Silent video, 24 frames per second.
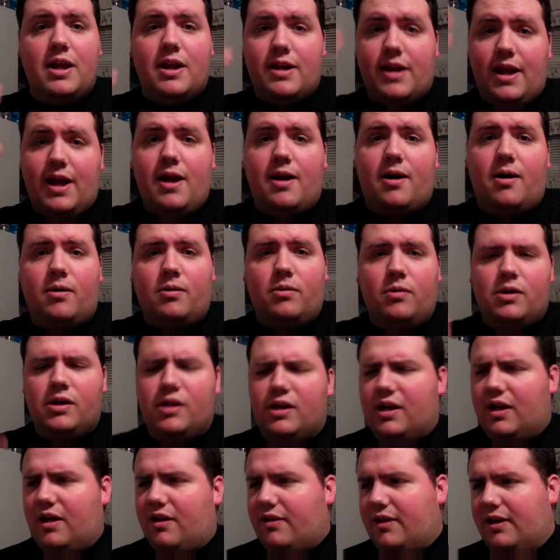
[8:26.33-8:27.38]
Now,
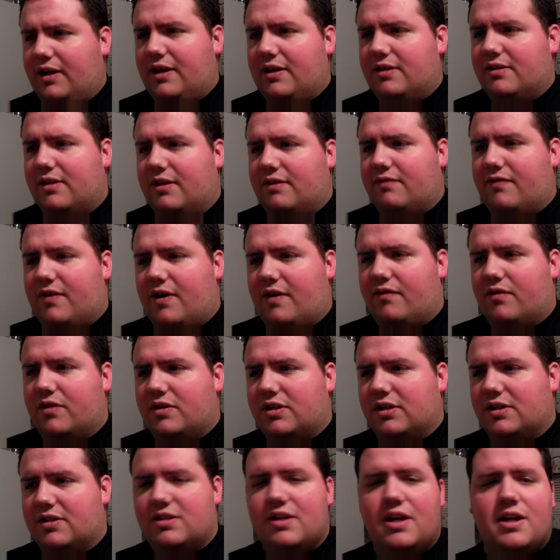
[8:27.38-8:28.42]
I think he's like five or
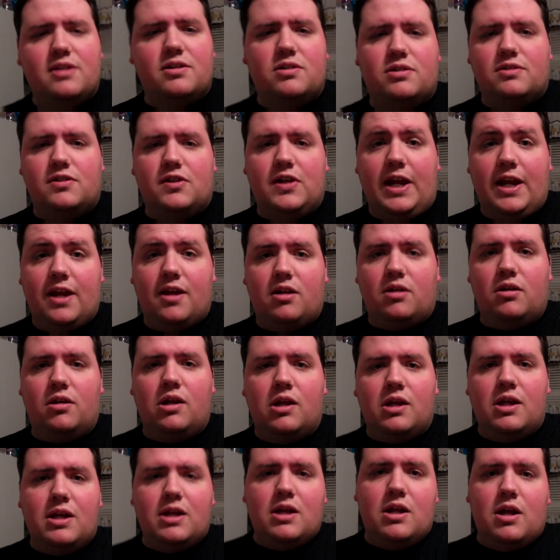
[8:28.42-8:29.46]
six days in
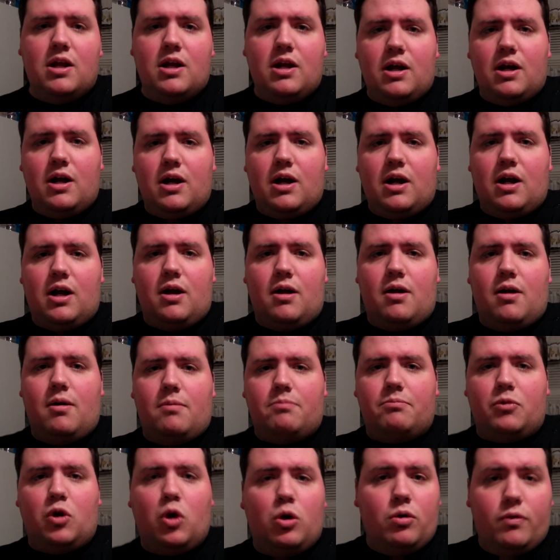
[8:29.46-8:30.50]

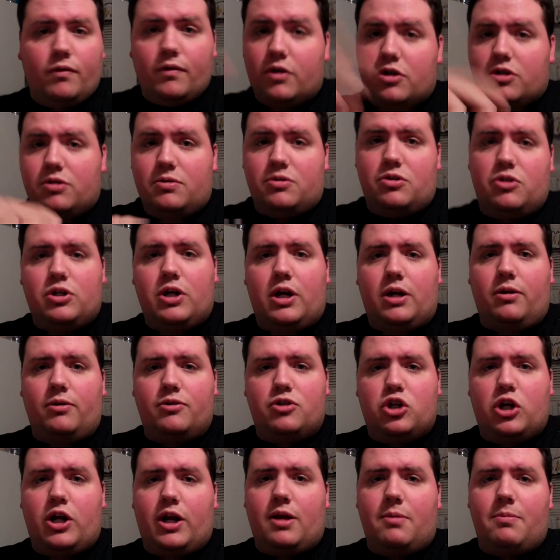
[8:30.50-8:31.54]
um, go over to his channel,
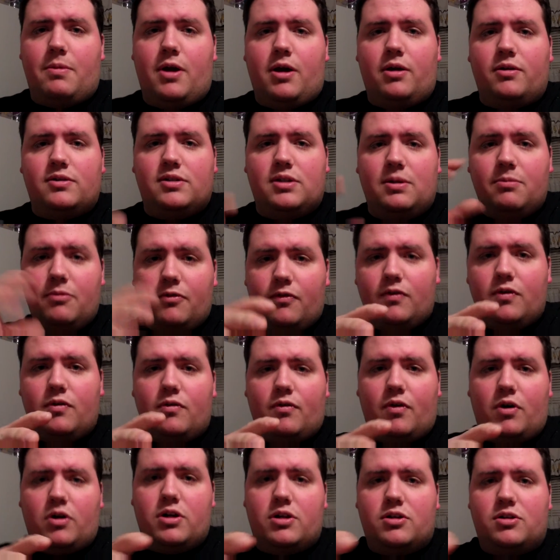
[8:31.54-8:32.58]
check him out. Some of you
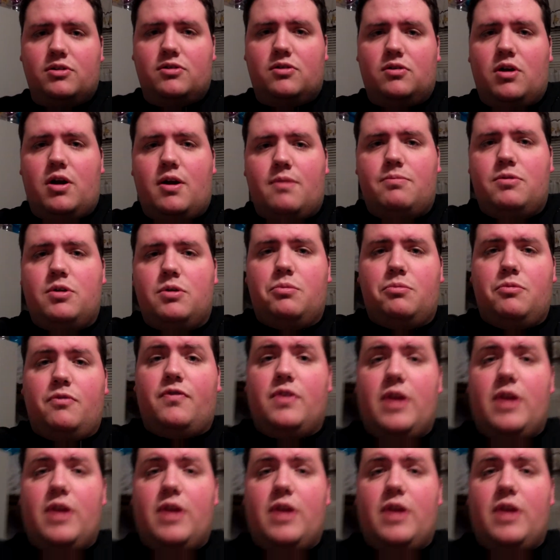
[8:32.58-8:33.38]
have already subscribed to him.